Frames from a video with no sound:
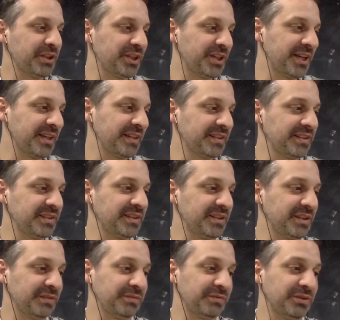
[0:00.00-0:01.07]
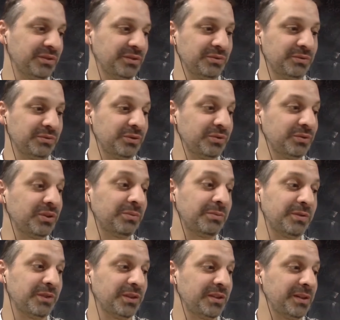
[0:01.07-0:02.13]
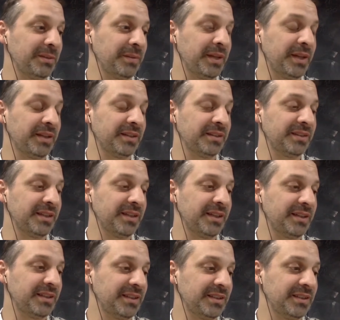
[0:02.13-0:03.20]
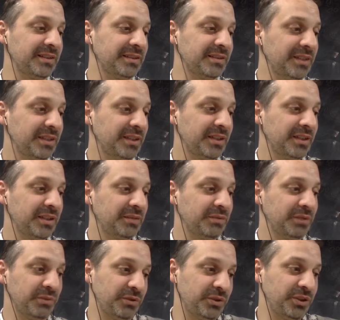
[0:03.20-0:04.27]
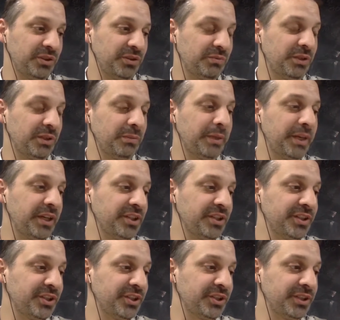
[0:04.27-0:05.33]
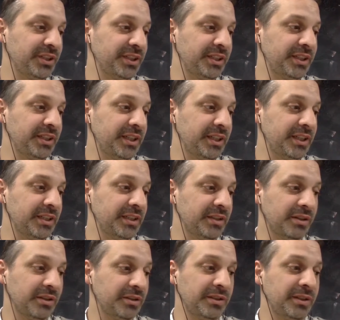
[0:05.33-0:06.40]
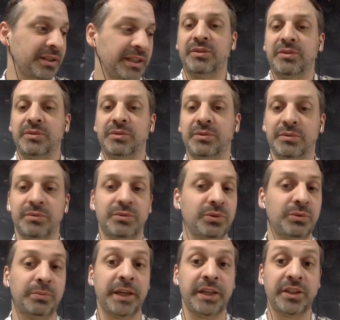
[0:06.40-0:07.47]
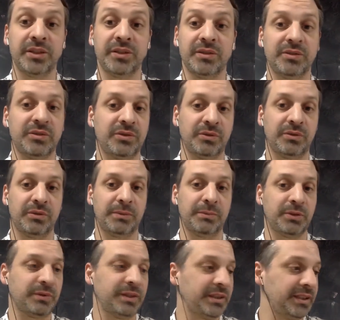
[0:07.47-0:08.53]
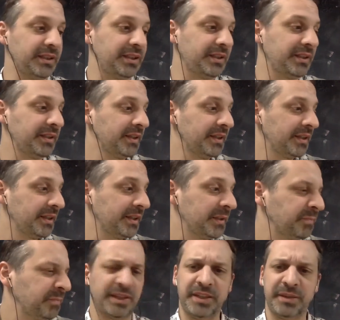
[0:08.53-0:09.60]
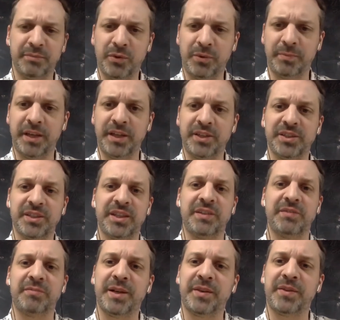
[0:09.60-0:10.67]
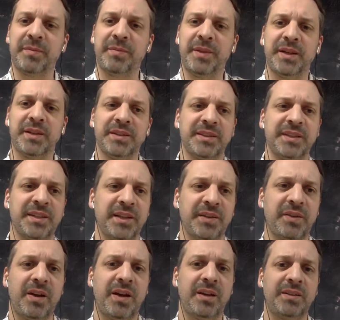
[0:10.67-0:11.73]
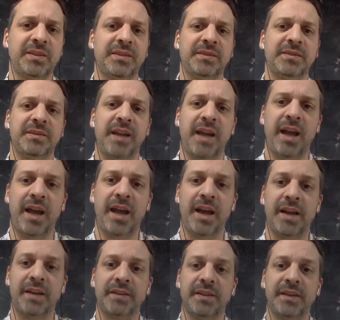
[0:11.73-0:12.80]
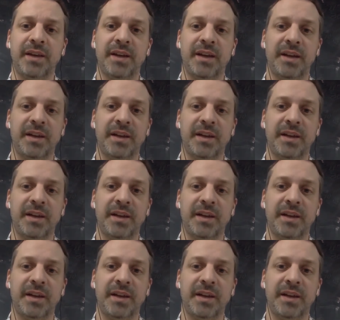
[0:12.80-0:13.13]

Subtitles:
punchlines and stuff so some of the thumbnails that I did, which were just one page initially, are turning to 2 pages, so I'm already getting more pages out of my thumbnails than I thought. And